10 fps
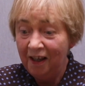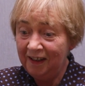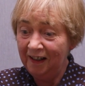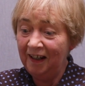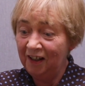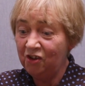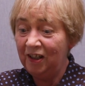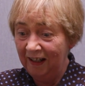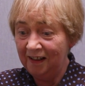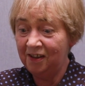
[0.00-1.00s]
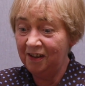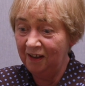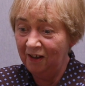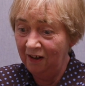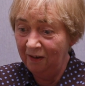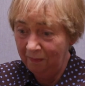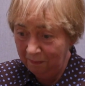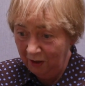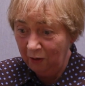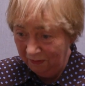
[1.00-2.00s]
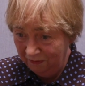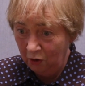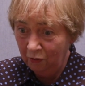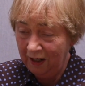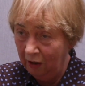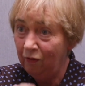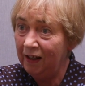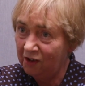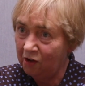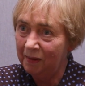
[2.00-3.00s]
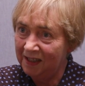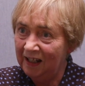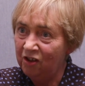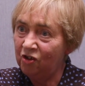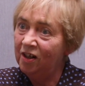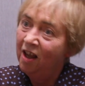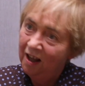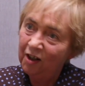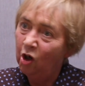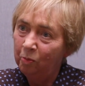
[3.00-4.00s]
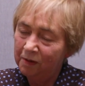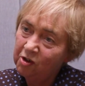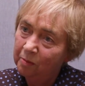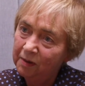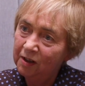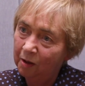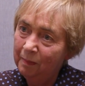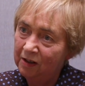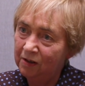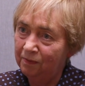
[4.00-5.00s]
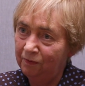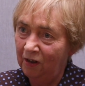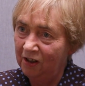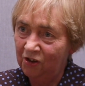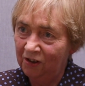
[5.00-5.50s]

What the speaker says: You actually had to pick up a phone and ring some extension and hope that somebody would come out to find you.